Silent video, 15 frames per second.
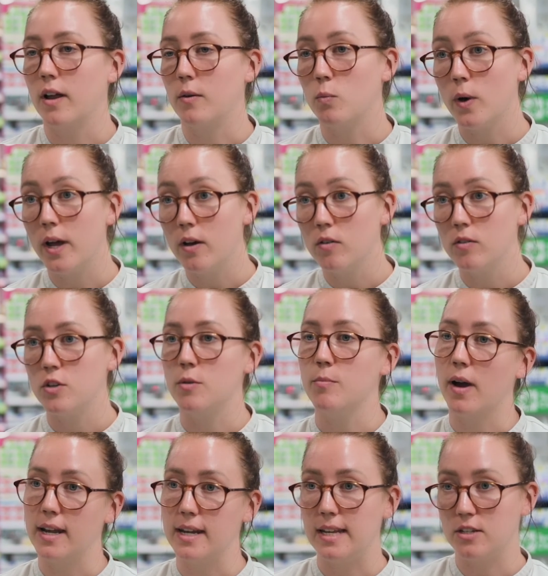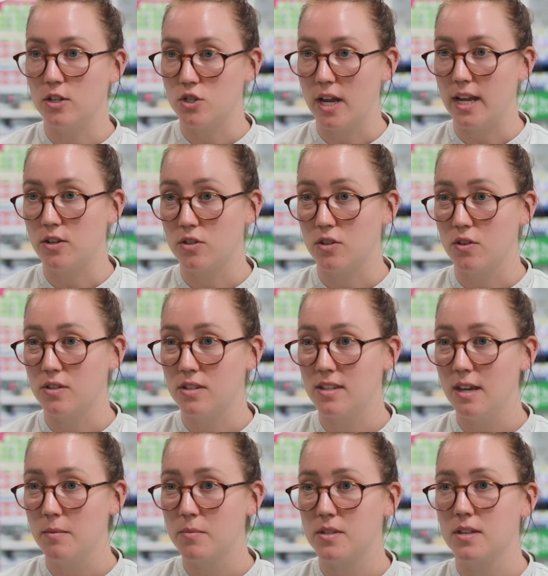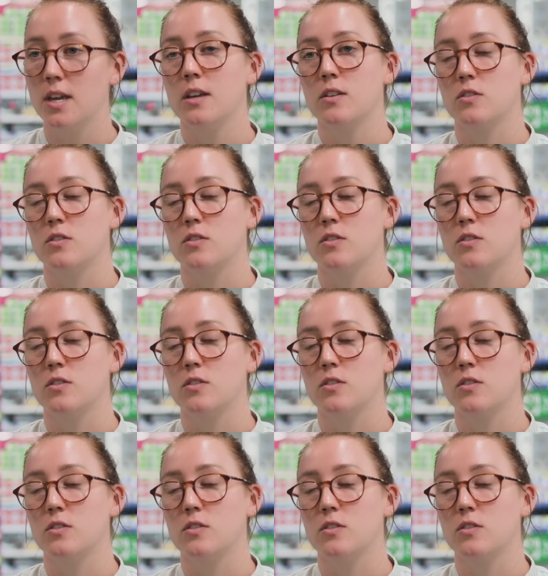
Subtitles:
unwell, you might need to change those steps,